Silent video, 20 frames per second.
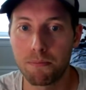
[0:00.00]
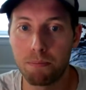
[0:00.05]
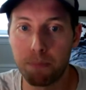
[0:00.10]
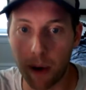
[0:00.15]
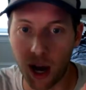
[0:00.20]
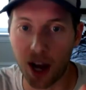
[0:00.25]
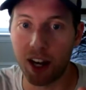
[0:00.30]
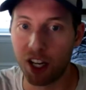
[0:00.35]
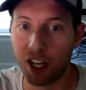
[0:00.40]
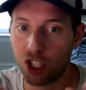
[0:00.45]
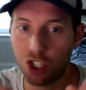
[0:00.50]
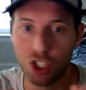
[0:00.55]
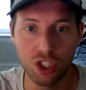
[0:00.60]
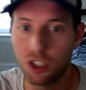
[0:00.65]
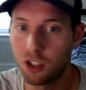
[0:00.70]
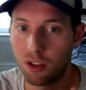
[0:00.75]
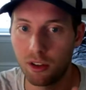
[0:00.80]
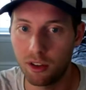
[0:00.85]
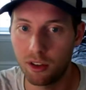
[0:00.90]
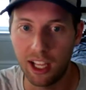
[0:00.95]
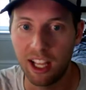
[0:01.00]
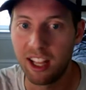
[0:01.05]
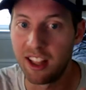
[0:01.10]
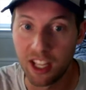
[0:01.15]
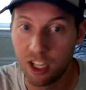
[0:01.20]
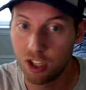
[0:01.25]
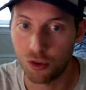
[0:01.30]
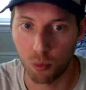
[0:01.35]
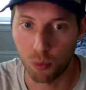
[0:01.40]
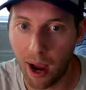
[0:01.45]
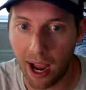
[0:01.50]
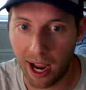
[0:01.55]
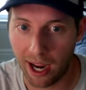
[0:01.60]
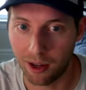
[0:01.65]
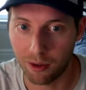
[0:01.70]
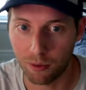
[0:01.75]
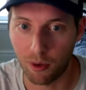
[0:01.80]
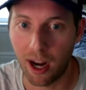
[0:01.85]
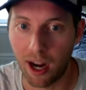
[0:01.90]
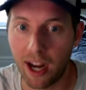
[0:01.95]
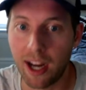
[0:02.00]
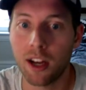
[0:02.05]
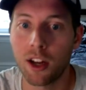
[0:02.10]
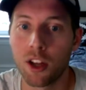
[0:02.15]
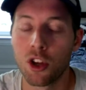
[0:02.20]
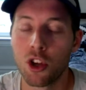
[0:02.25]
punished in this way. Right.